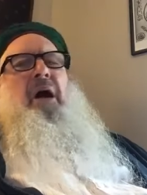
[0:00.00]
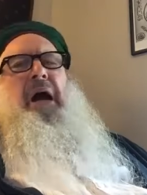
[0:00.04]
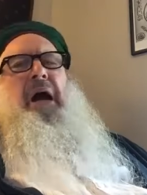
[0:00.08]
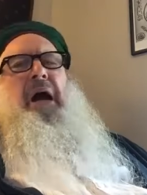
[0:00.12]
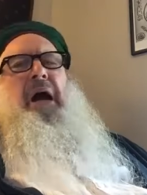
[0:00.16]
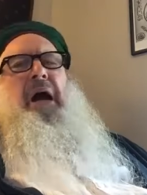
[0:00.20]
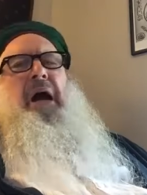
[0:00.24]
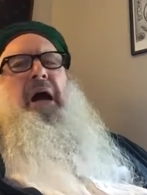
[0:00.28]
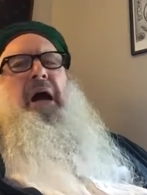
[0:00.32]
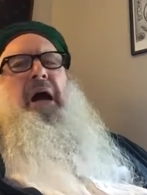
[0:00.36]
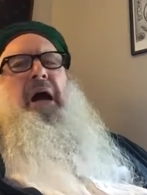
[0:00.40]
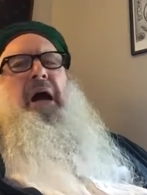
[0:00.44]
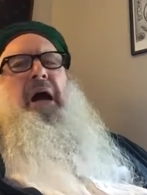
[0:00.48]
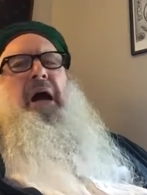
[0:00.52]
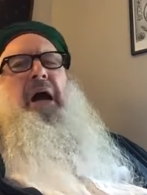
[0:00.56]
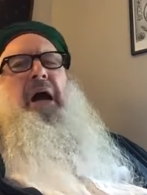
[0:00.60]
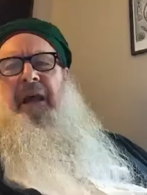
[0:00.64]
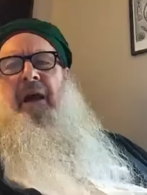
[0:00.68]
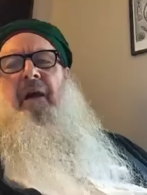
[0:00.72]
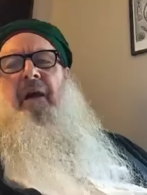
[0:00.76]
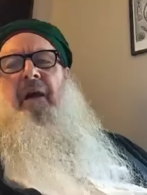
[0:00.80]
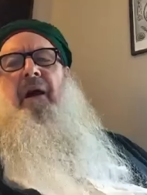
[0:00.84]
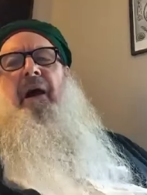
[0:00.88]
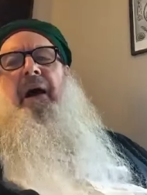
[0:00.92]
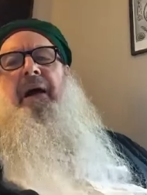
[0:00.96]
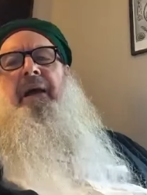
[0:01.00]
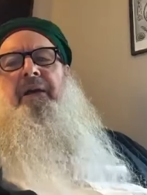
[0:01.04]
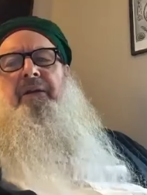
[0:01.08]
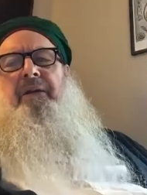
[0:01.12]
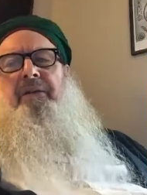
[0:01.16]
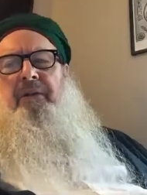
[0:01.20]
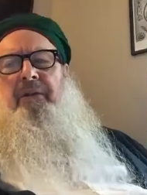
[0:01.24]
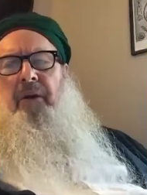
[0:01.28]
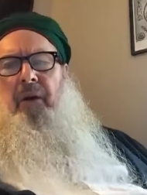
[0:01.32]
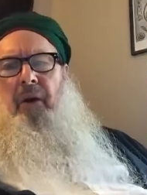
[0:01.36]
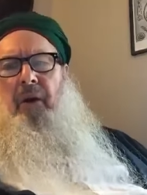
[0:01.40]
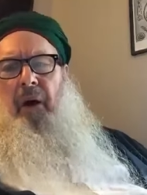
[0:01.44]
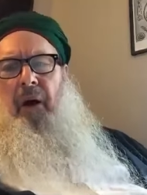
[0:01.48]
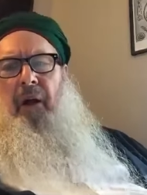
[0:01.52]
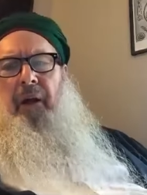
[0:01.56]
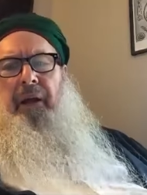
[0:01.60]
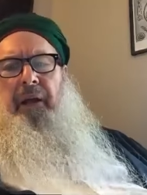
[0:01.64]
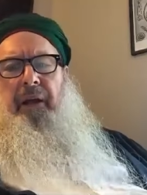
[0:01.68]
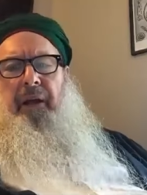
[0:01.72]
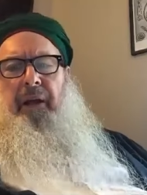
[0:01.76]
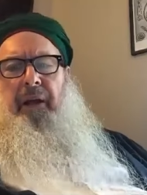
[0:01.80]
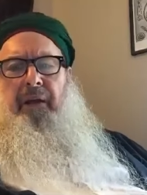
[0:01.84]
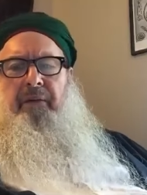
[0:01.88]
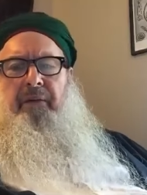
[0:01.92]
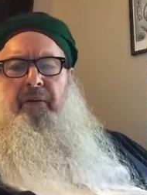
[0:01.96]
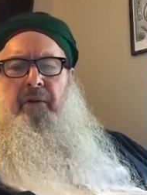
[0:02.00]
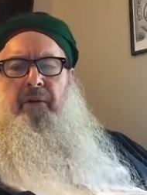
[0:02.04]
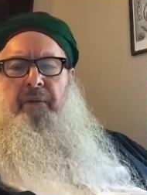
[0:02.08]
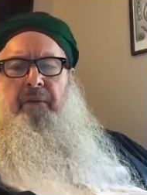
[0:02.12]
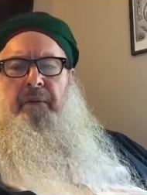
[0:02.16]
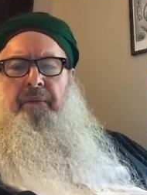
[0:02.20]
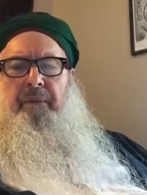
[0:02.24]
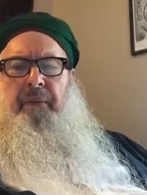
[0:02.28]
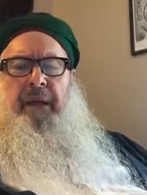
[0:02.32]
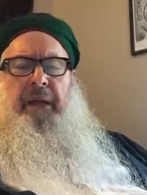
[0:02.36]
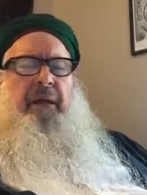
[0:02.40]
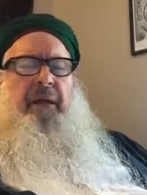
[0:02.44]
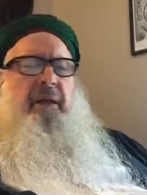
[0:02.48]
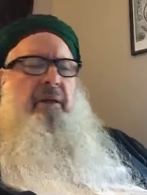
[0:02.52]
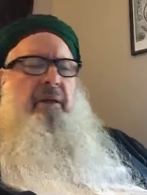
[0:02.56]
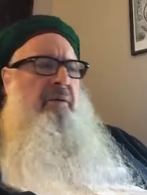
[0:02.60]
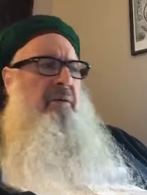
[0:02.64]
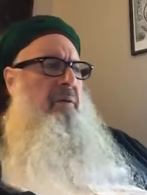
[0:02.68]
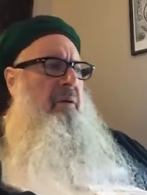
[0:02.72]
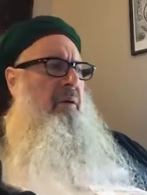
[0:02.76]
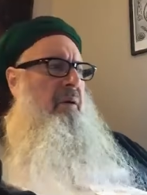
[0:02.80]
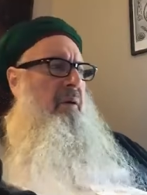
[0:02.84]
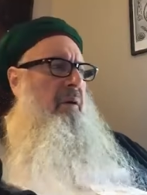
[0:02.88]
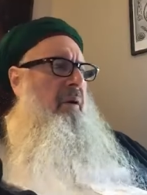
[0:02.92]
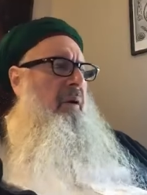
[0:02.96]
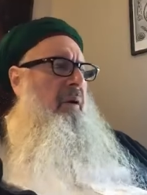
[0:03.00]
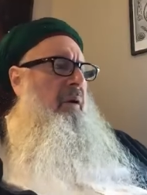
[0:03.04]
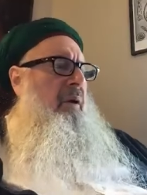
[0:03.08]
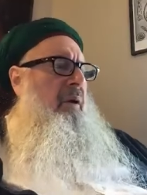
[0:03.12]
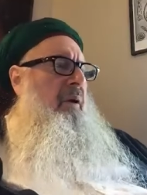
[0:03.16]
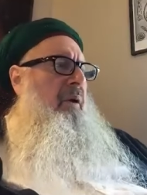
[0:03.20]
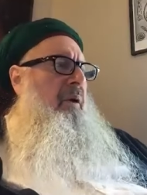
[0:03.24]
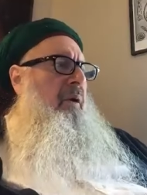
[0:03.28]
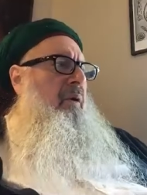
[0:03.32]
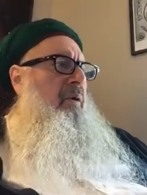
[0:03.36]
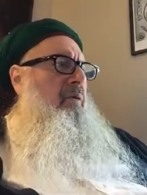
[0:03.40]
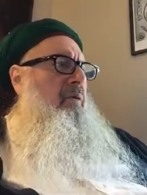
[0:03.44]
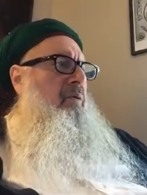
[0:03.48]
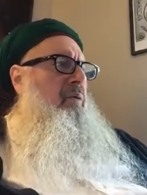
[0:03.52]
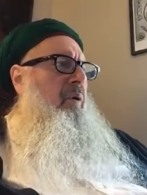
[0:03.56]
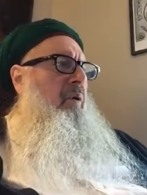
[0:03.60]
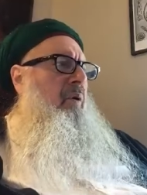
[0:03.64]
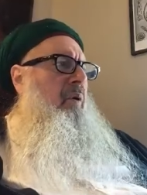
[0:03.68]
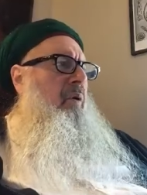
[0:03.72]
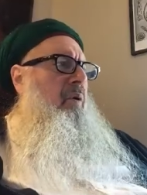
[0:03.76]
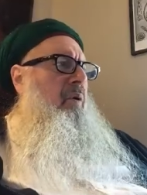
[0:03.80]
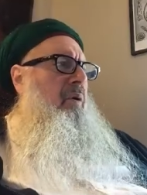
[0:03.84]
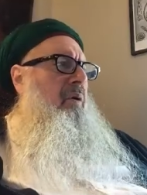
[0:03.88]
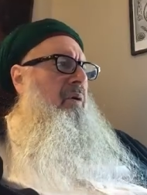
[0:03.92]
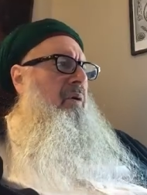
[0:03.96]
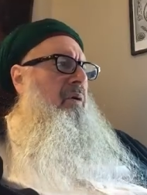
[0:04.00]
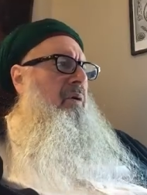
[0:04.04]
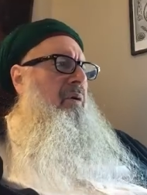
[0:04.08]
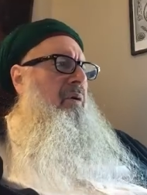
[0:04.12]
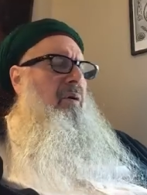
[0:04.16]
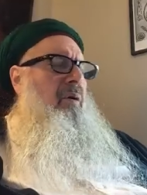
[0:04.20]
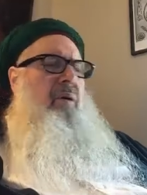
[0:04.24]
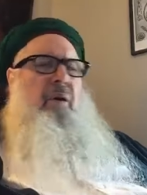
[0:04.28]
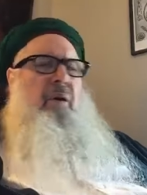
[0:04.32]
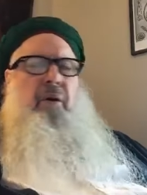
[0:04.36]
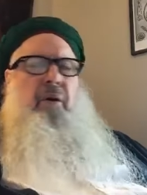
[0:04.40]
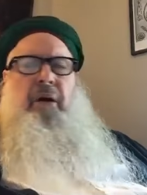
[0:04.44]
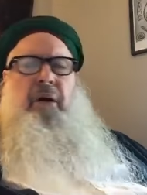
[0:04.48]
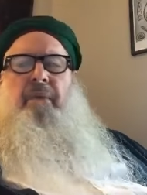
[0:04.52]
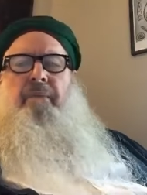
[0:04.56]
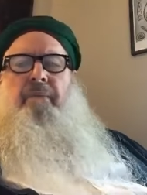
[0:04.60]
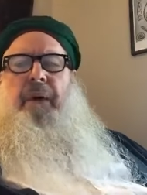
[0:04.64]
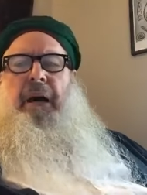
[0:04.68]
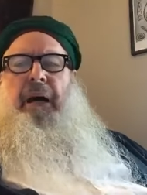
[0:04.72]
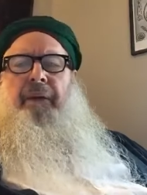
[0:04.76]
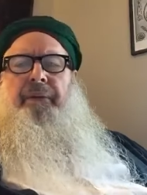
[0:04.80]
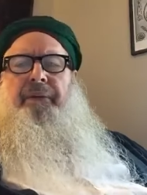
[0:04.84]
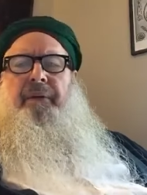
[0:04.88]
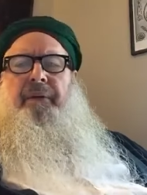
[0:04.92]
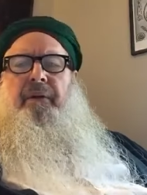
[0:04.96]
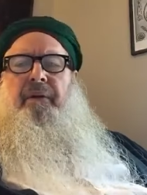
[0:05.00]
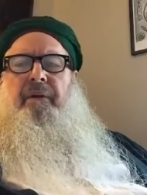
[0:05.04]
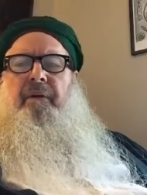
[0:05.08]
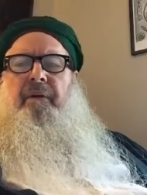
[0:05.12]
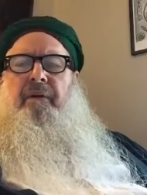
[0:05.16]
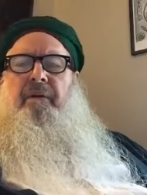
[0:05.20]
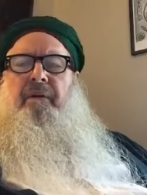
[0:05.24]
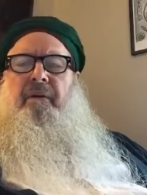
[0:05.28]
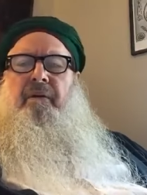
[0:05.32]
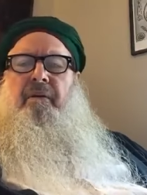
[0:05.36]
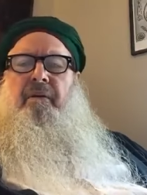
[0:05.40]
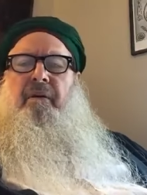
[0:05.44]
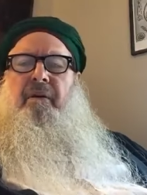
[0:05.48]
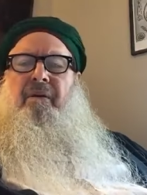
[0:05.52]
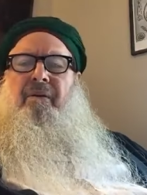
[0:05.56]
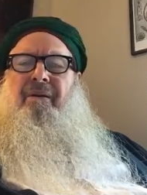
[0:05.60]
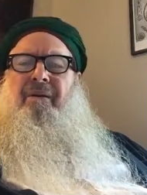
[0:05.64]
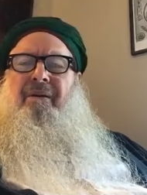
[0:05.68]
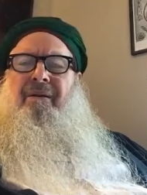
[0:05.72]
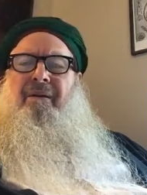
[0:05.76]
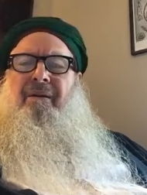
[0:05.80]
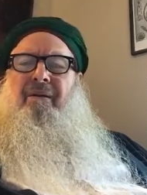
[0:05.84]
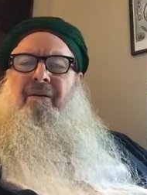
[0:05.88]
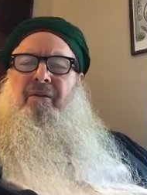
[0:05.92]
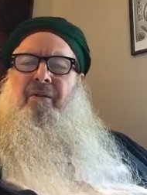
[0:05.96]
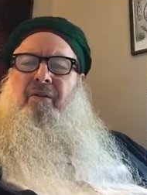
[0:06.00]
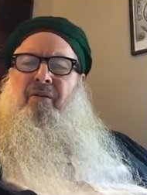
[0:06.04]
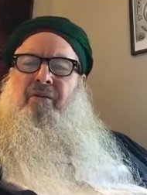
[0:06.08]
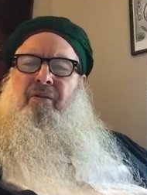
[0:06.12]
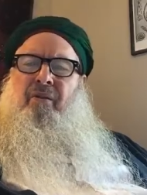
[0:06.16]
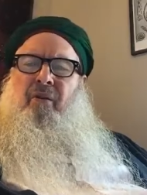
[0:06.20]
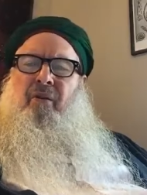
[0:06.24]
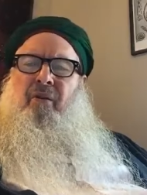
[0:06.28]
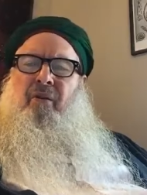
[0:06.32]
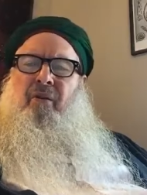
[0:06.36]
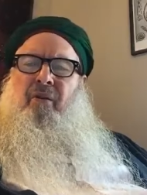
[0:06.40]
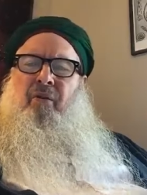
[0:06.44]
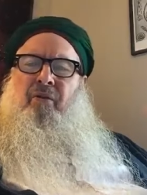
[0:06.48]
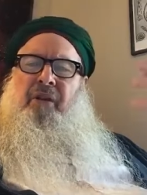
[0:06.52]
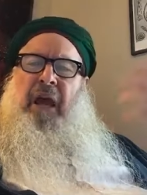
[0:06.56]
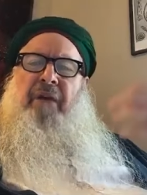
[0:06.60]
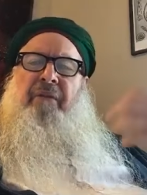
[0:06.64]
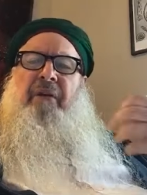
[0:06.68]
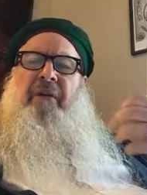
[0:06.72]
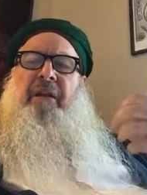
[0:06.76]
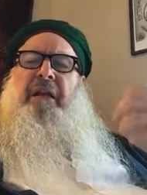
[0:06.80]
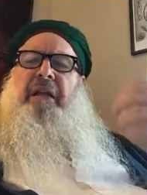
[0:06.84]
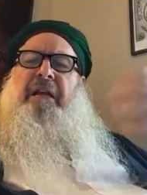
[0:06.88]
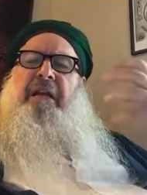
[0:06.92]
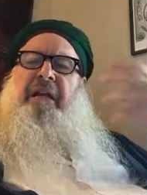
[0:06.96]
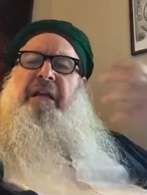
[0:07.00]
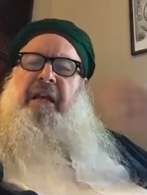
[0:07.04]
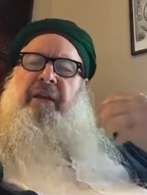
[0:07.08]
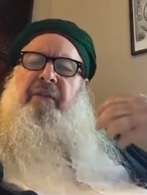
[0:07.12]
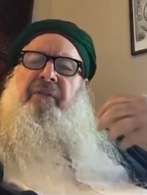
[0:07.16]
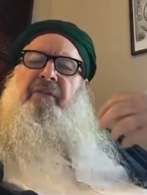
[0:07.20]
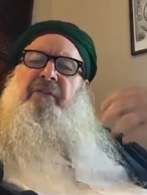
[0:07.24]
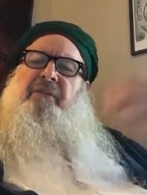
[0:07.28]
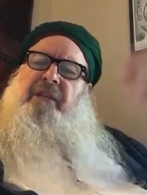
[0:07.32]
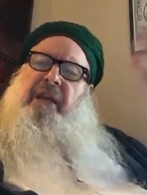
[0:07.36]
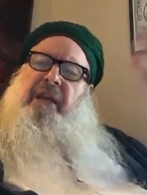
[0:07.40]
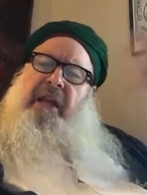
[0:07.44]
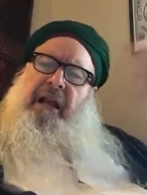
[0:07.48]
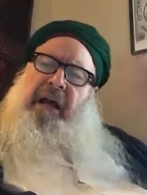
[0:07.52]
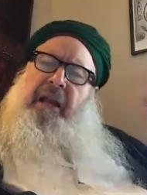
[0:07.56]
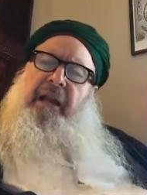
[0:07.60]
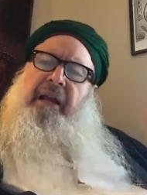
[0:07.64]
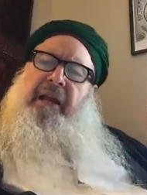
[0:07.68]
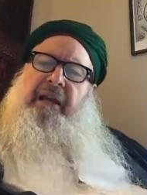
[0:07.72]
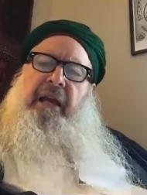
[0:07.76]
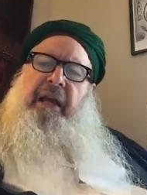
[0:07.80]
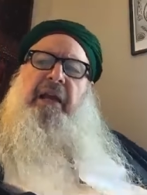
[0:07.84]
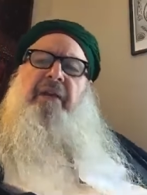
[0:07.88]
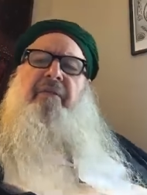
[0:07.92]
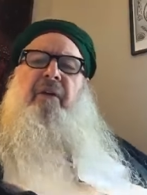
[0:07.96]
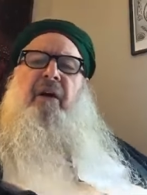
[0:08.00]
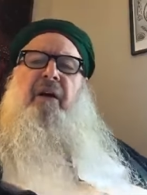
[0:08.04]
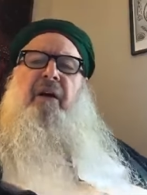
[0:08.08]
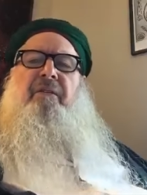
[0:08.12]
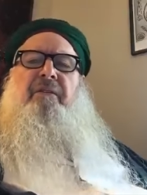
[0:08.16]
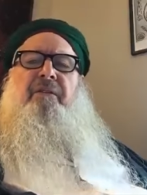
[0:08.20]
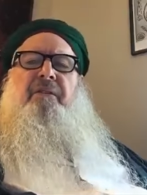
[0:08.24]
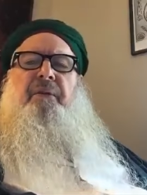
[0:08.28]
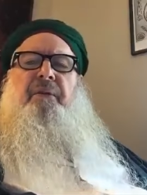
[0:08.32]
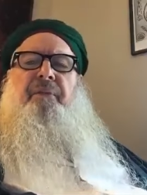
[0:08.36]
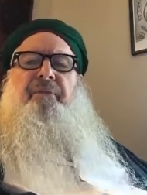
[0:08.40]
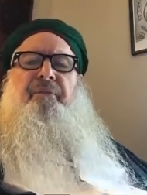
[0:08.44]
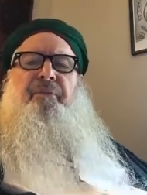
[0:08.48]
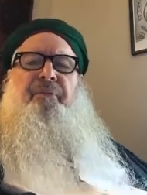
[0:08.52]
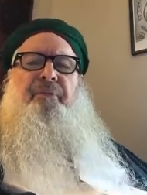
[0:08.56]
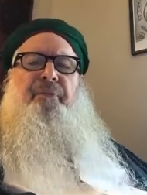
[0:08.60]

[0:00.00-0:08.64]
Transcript: high, let's say our highest calling as human beings to learn about those heavenly gifts that Allah gave us,